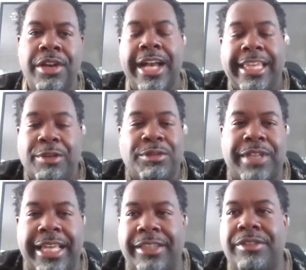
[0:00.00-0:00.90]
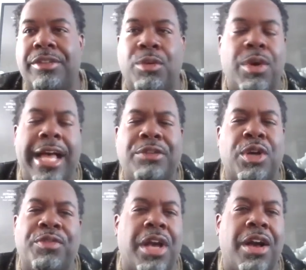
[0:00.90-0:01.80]
Like, he was like, well, I don't
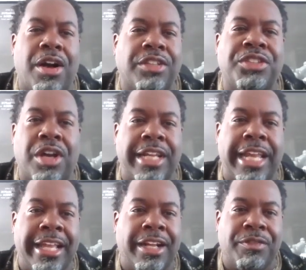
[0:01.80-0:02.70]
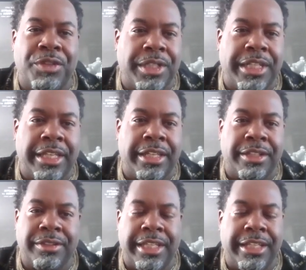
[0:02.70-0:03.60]
know if y'all all saw that interview he did